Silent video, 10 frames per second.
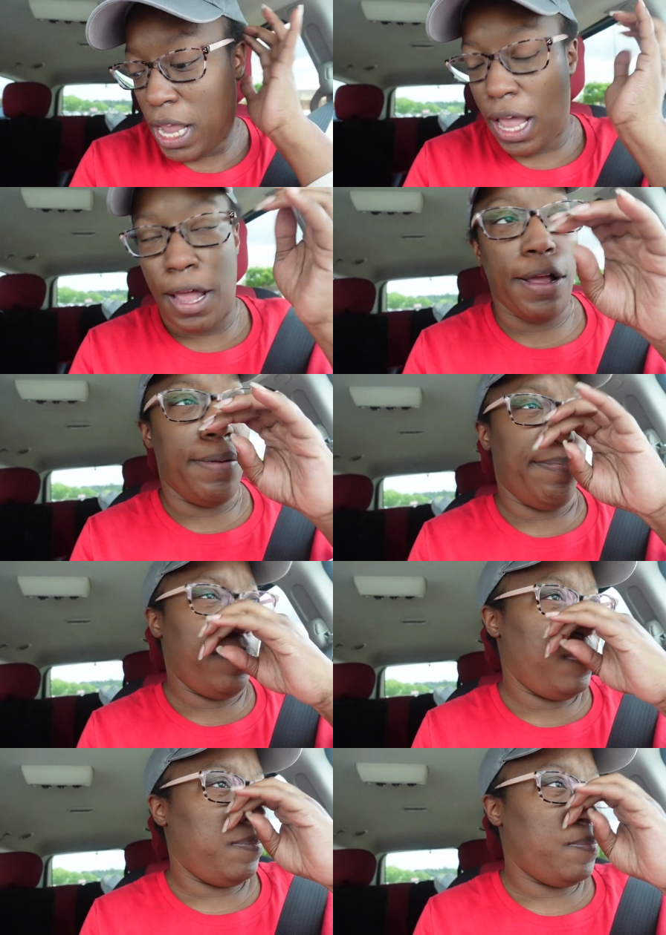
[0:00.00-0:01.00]
Um,
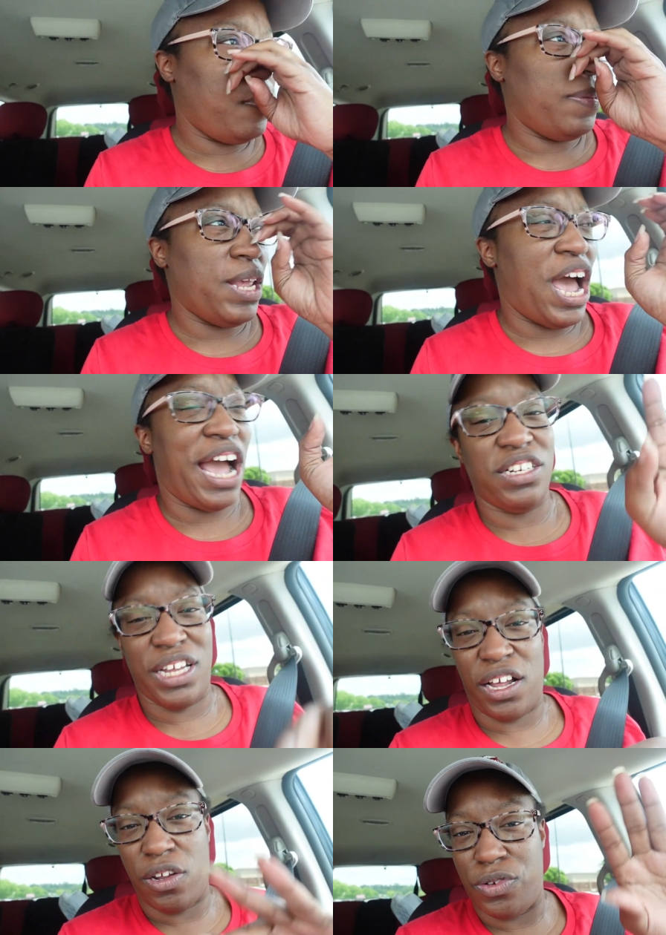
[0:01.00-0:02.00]
I actually
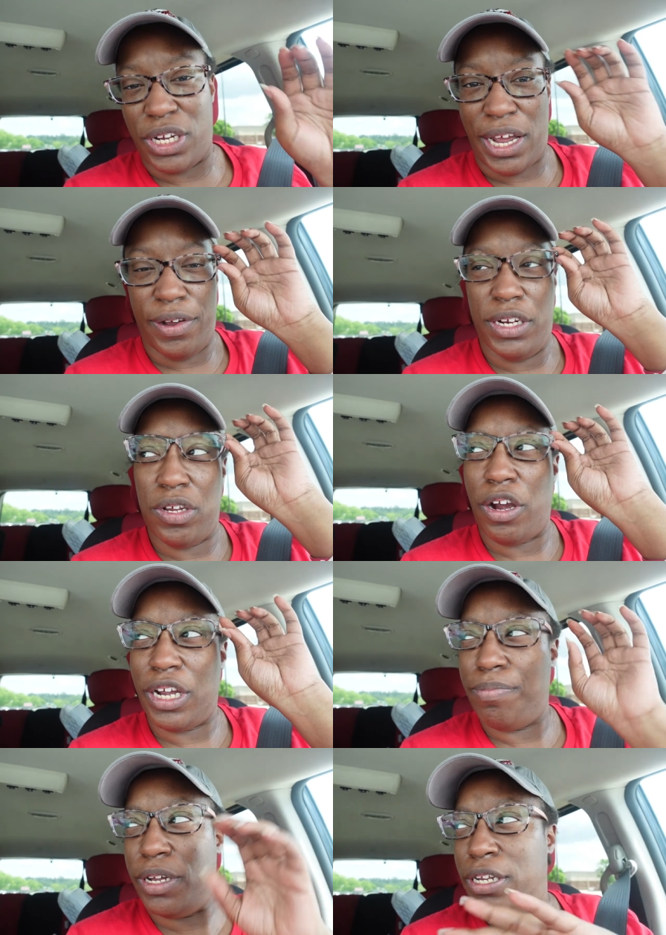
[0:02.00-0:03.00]
think I closed it out in
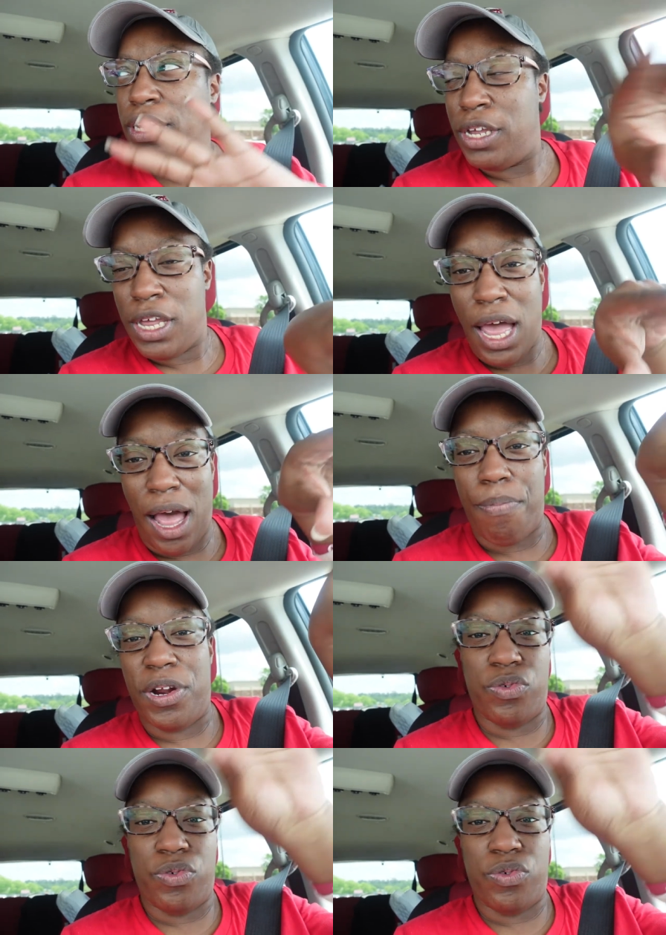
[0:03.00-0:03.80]
Target, but I'll put it